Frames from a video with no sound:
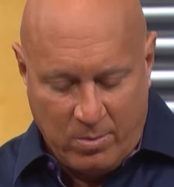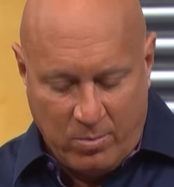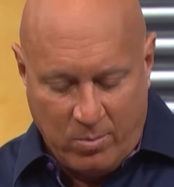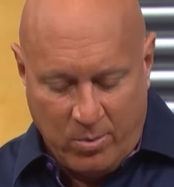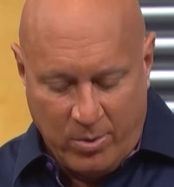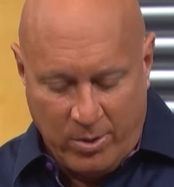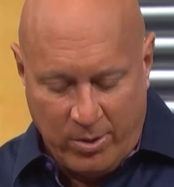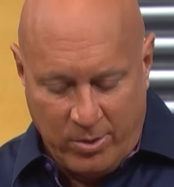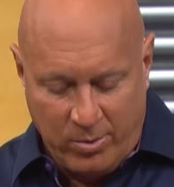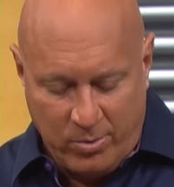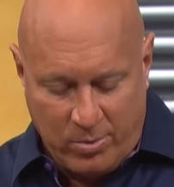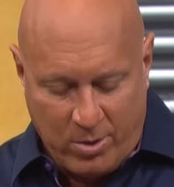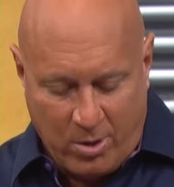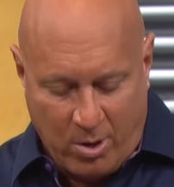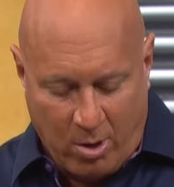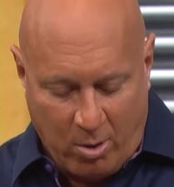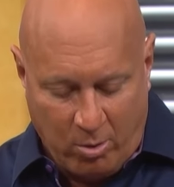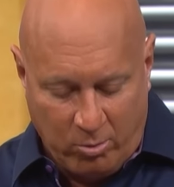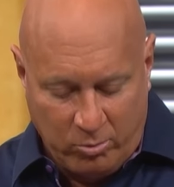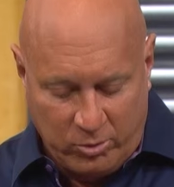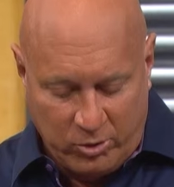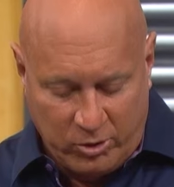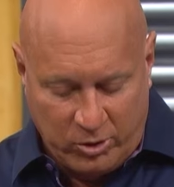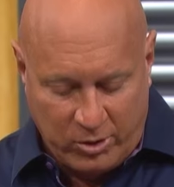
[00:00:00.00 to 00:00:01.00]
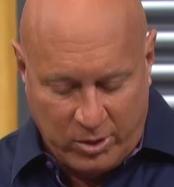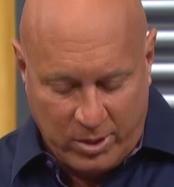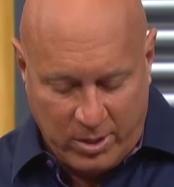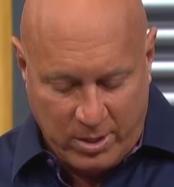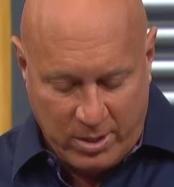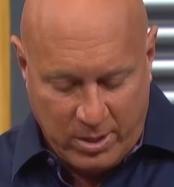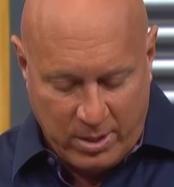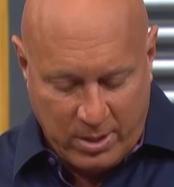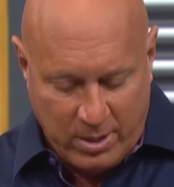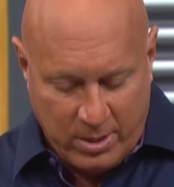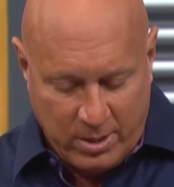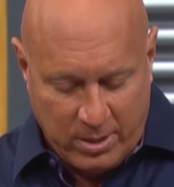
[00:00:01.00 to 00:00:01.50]
Were you coached
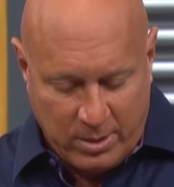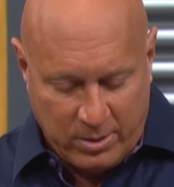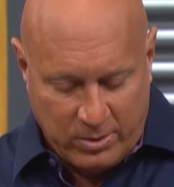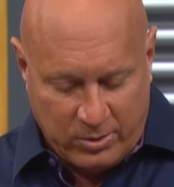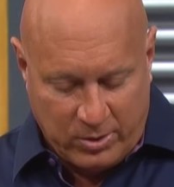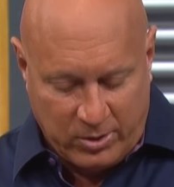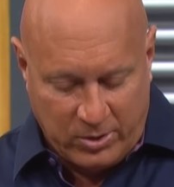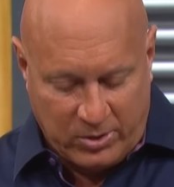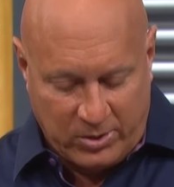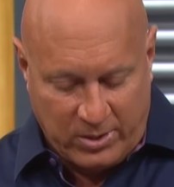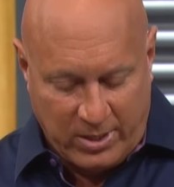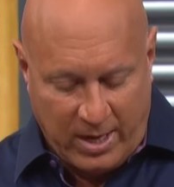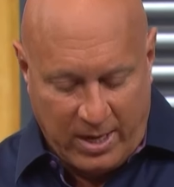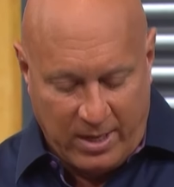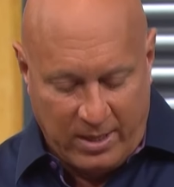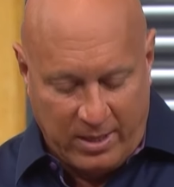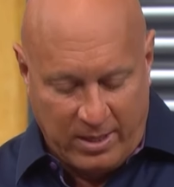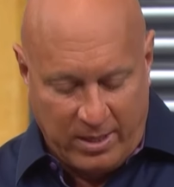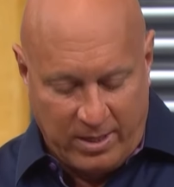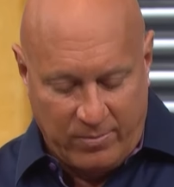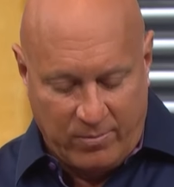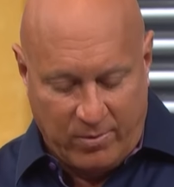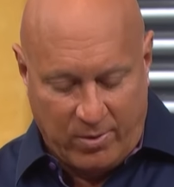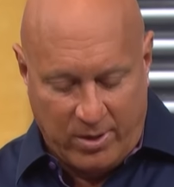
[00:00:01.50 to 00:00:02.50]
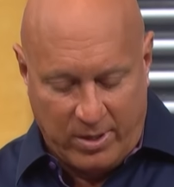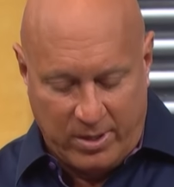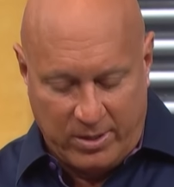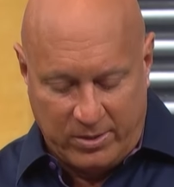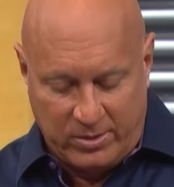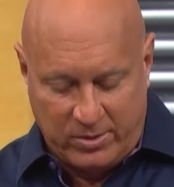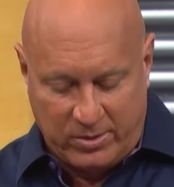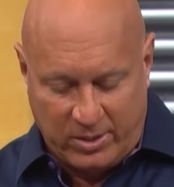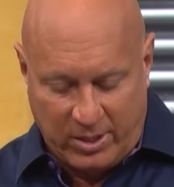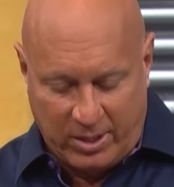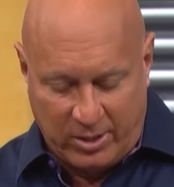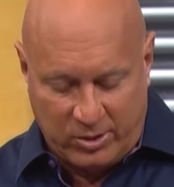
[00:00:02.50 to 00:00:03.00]
to say Leroy
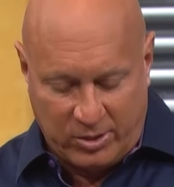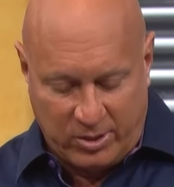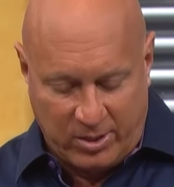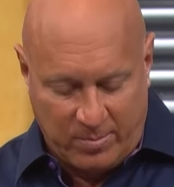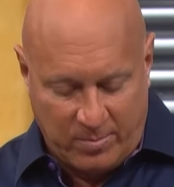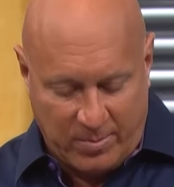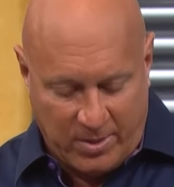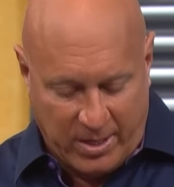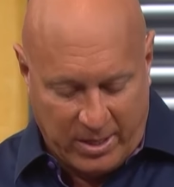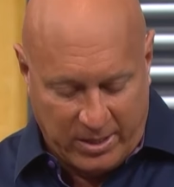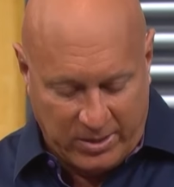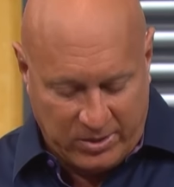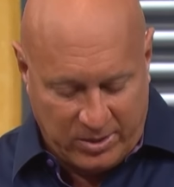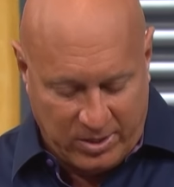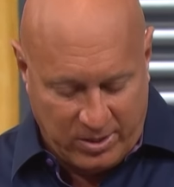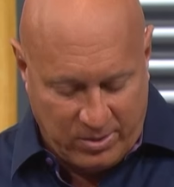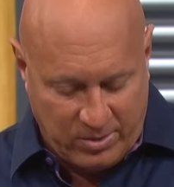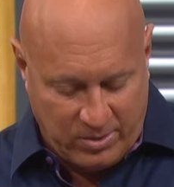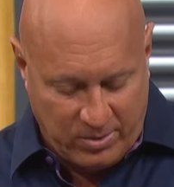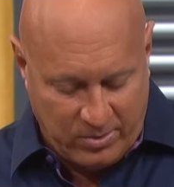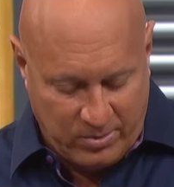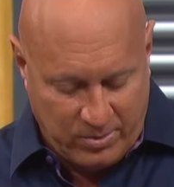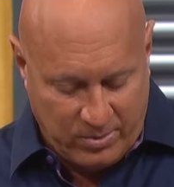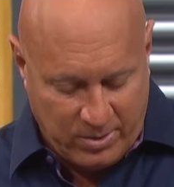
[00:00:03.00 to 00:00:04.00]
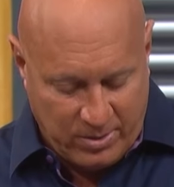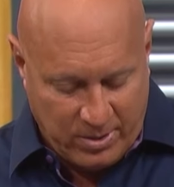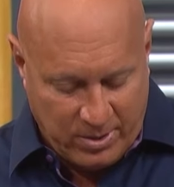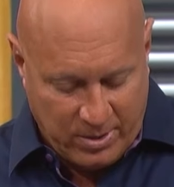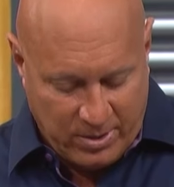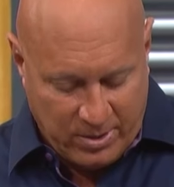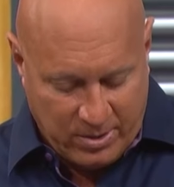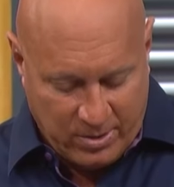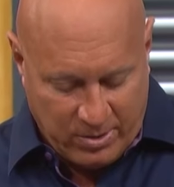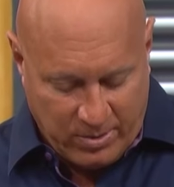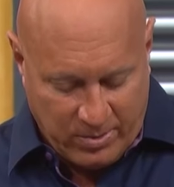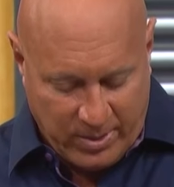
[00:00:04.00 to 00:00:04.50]
sexually molested you?
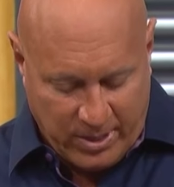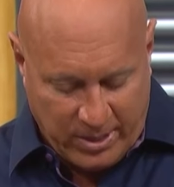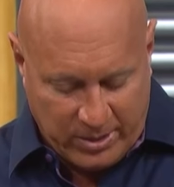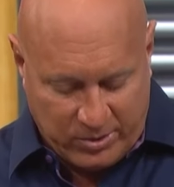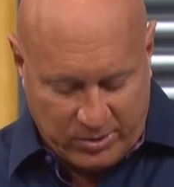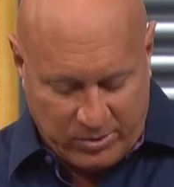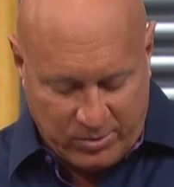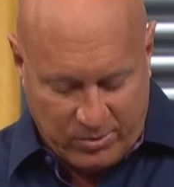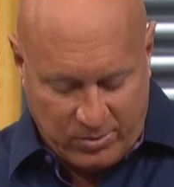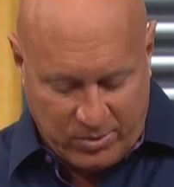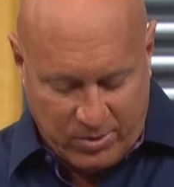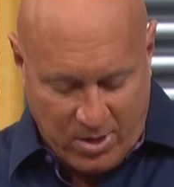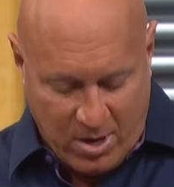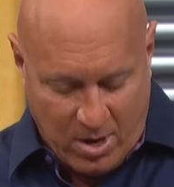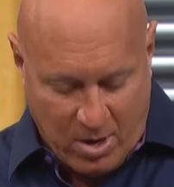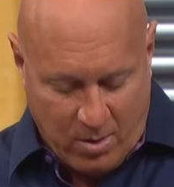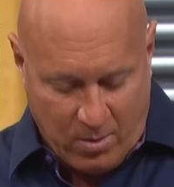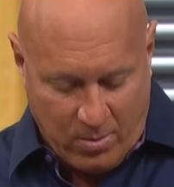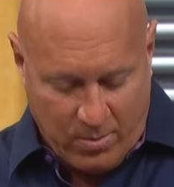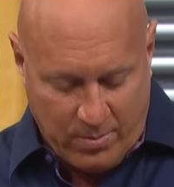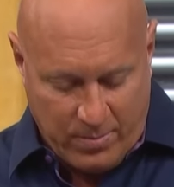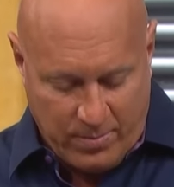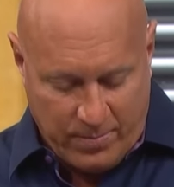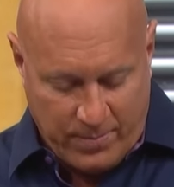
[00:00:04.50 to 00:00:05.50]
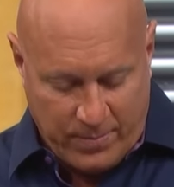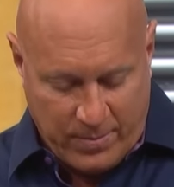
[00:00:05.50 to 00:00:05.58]
You answered no.